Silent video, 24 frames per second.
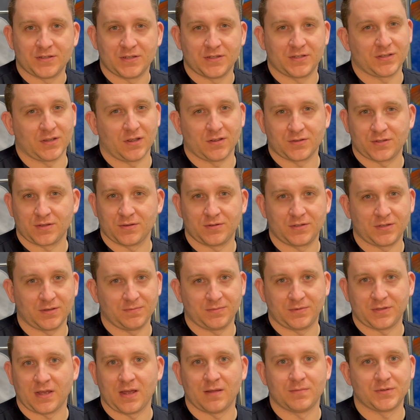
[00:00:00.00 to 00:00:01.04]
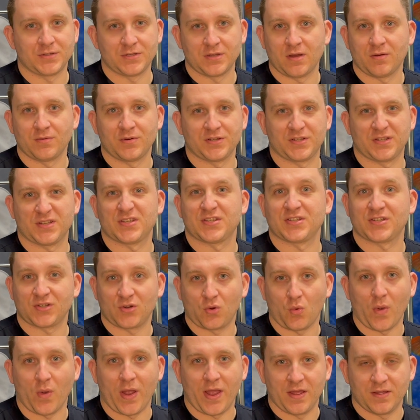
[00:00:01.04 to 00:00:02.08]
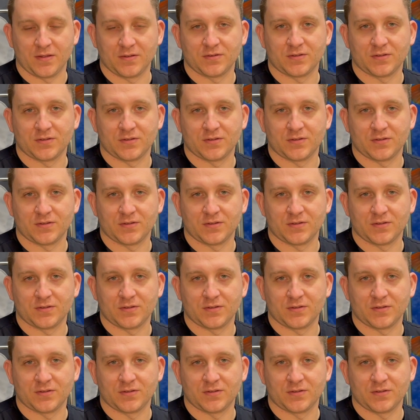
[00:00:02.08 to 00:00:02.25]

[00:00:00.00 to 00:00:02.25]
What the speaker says: It's also sometimes known as a squint.